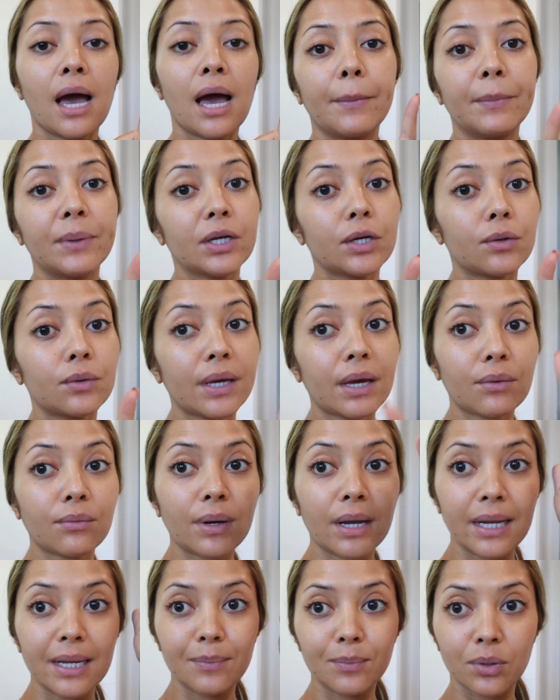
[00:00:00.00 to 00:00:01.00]
I'm gonna go get
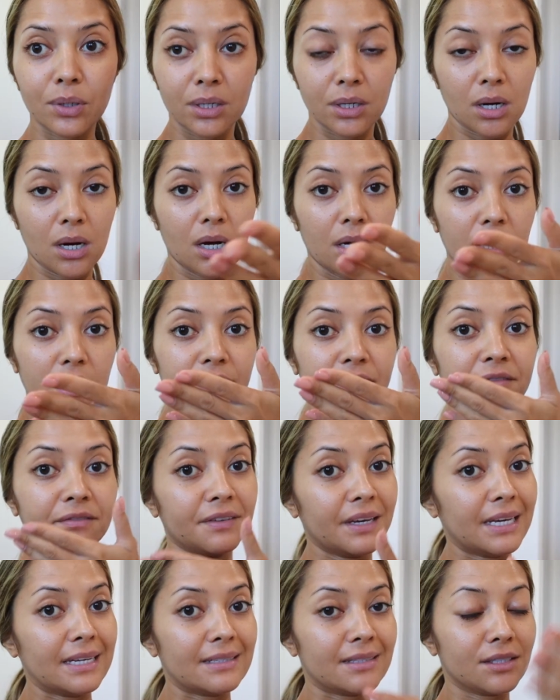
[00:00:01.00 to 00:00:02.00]
ready, put on a
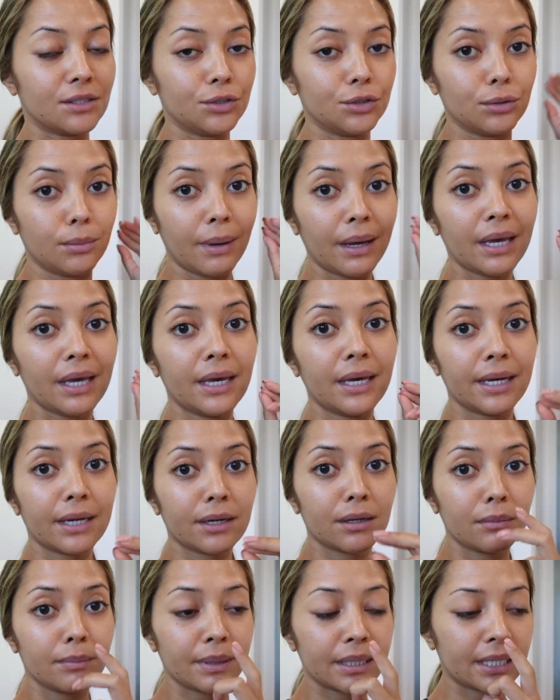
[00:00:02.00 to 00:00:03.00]
face, and do my
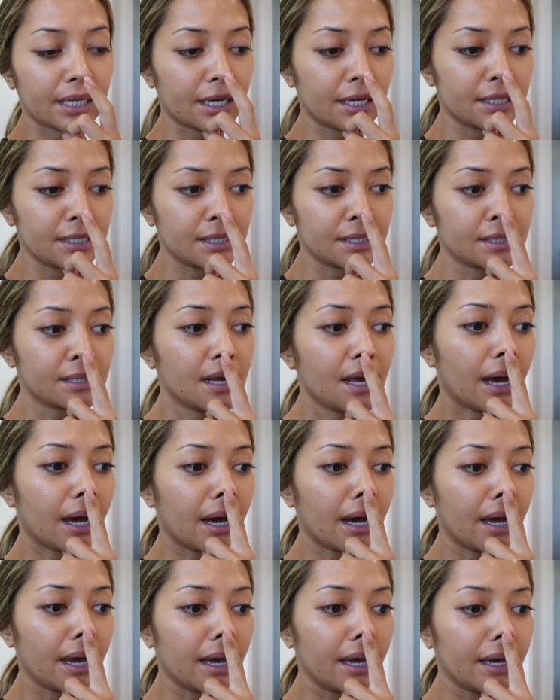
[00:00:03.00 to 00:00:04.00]
hair because
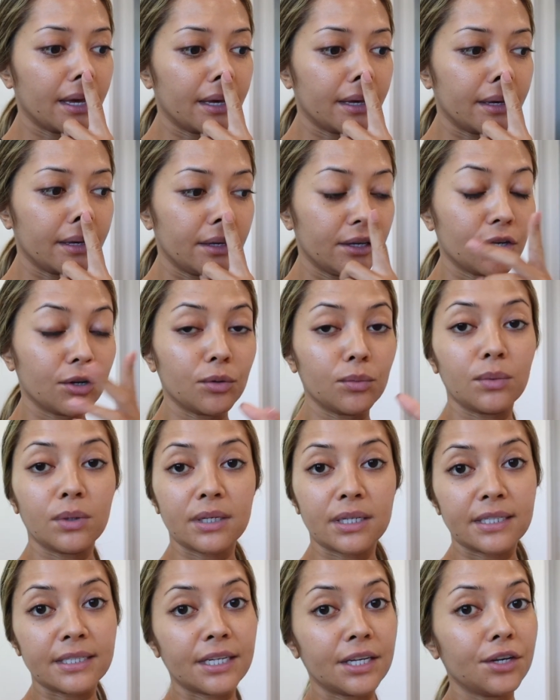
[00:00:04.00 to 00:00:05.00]
I, you know, will
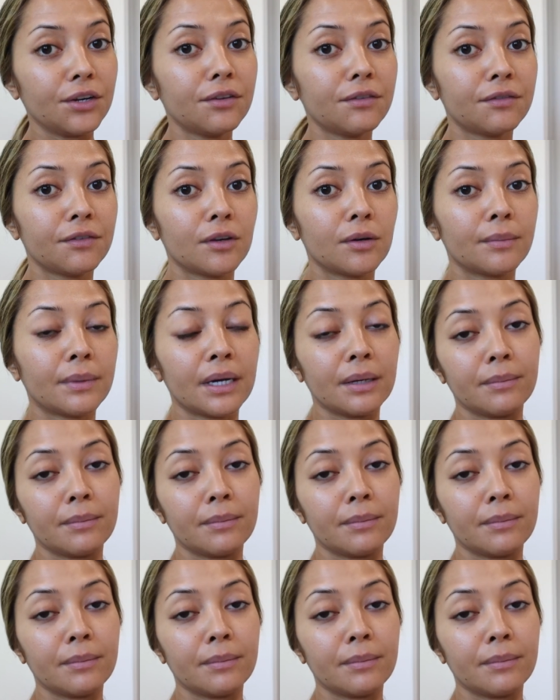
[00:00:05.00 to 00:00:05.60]
continue to film.